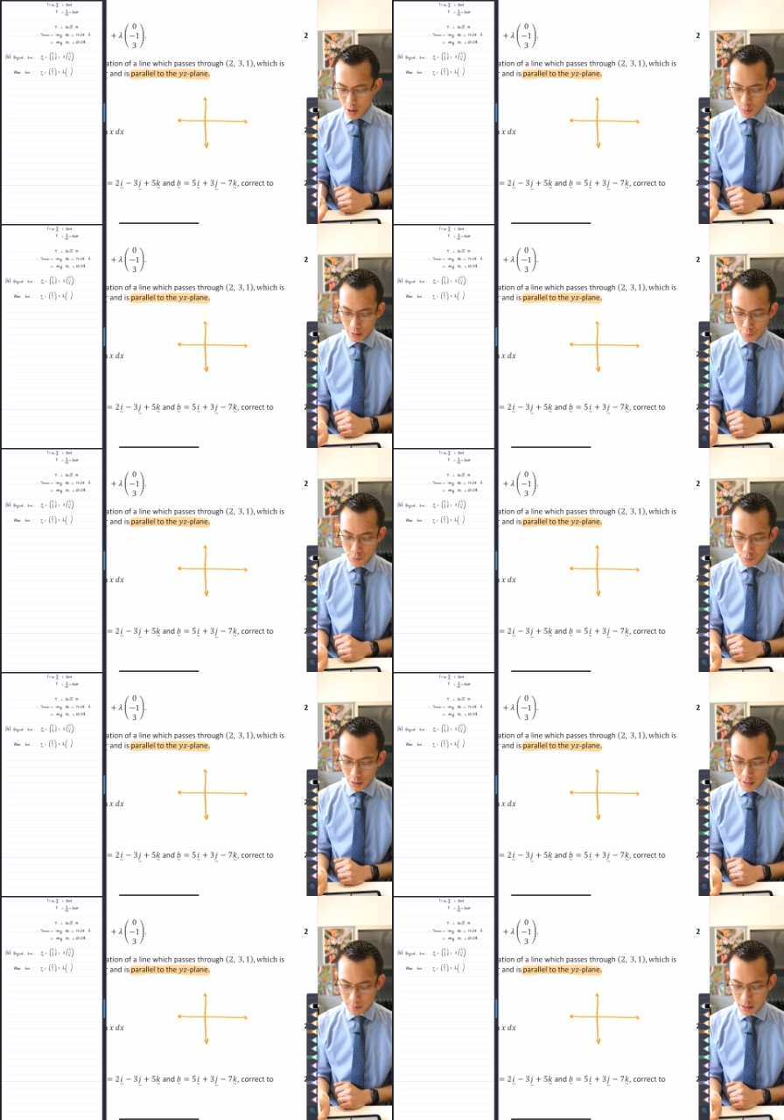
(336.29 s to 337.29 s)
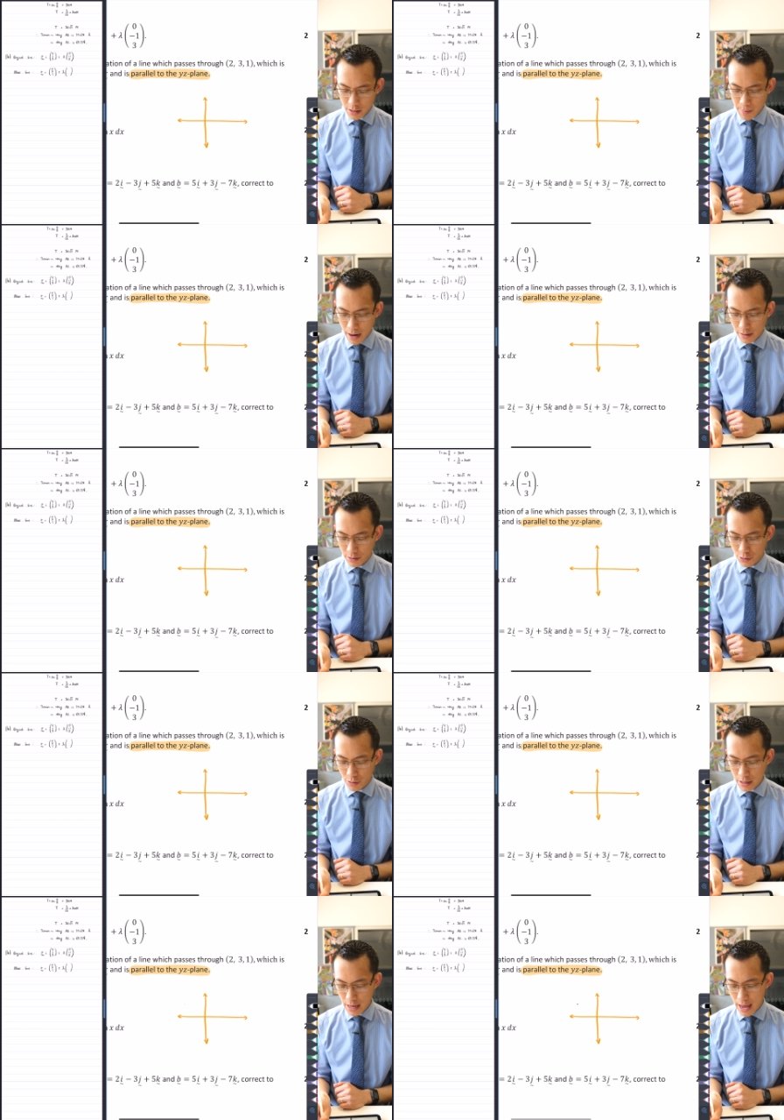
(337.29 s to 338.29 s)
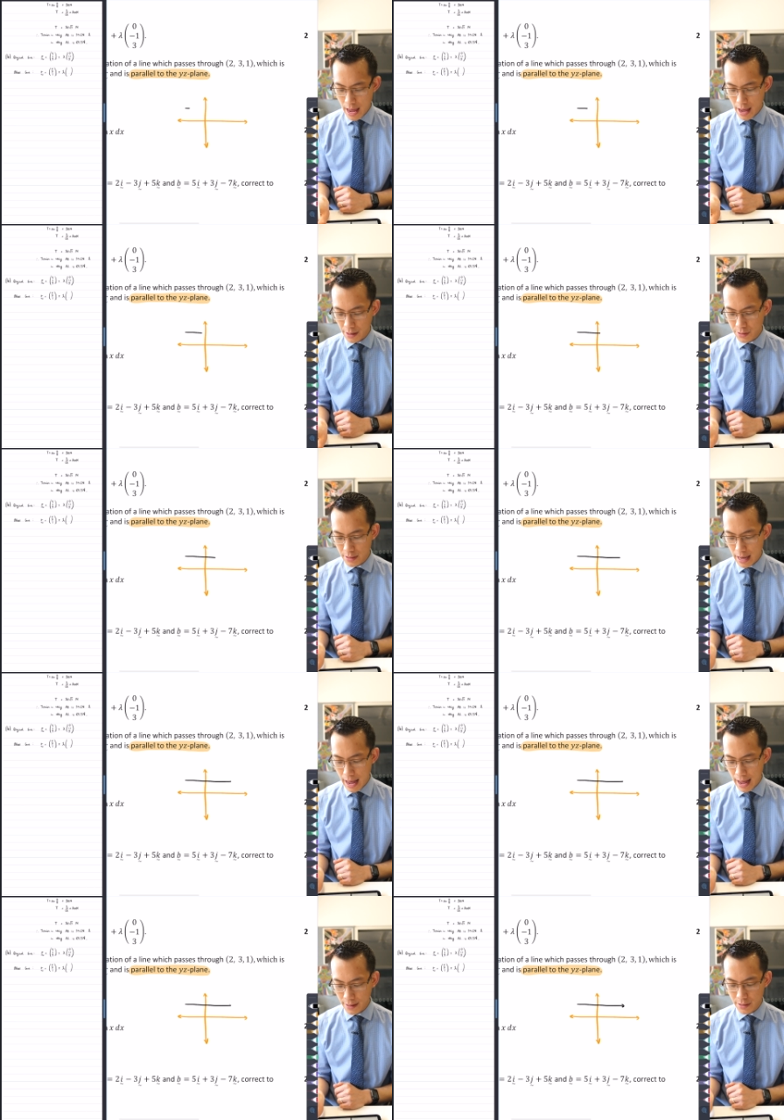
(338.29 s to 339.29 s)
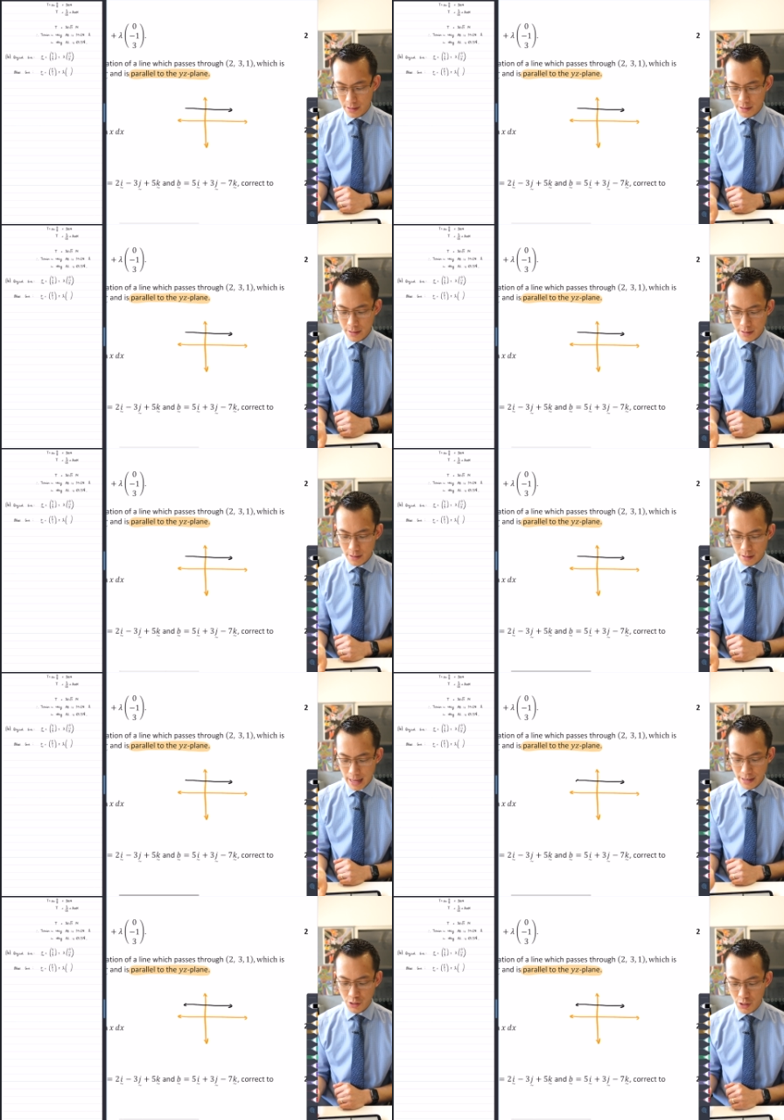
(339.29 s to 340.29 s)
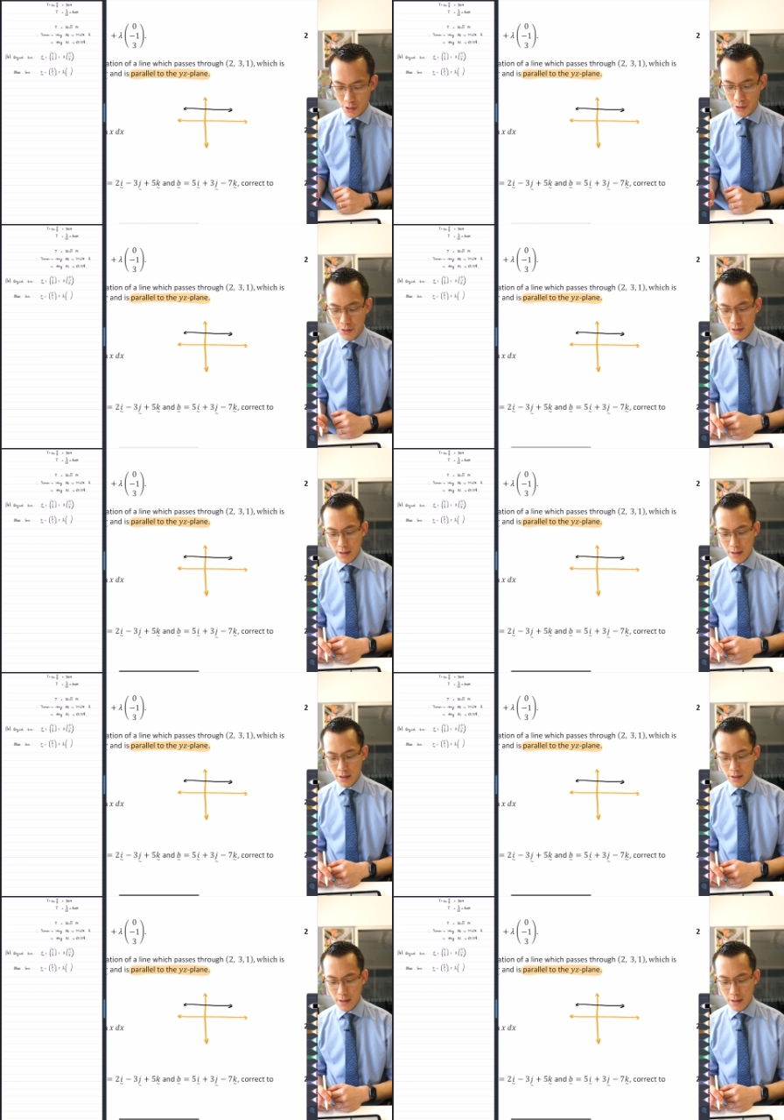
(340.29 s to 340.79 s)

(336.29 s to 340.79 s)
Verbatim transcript: Well, if you've got something that's parallel to the x axis like so